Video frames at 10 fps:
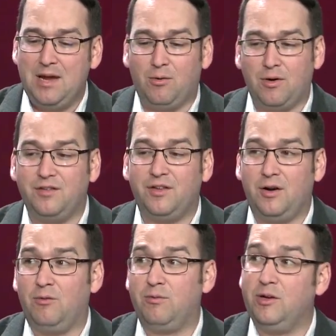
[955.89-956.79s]
or is it
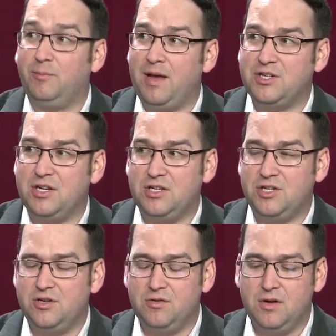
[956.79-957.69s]
a real patient issue?